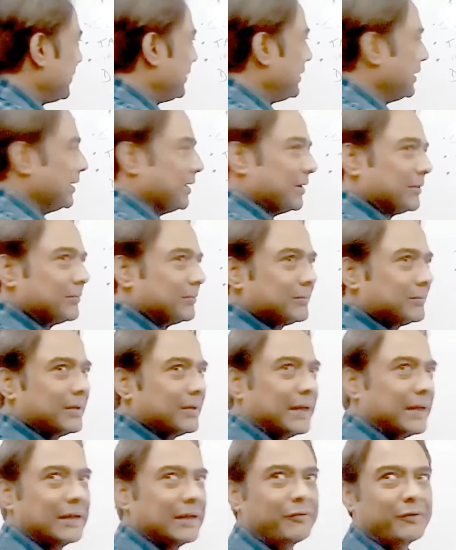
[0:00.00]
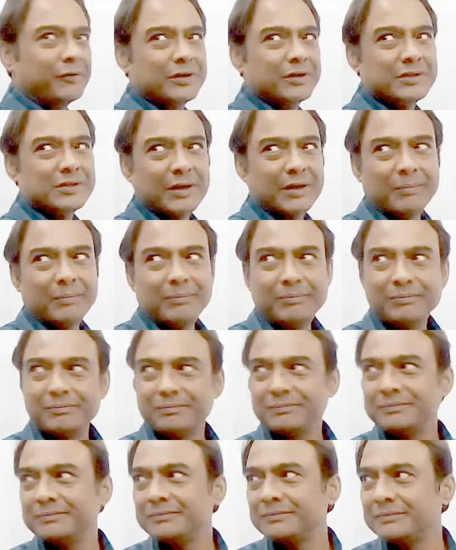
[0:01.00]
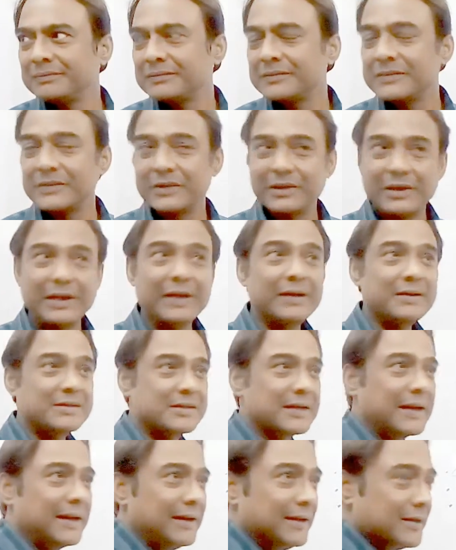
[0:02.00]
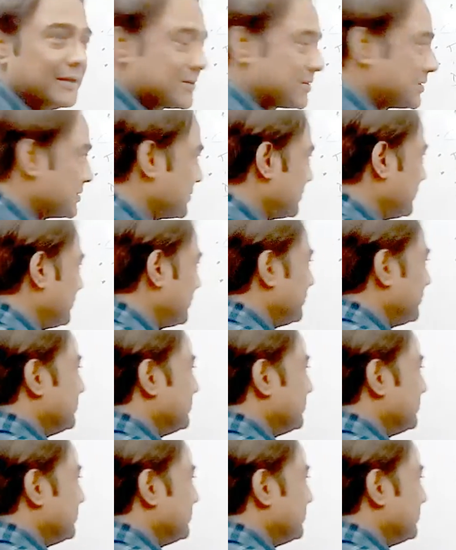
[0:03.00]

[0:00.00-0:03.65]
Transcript: with dear and the first name. Let us say Alice.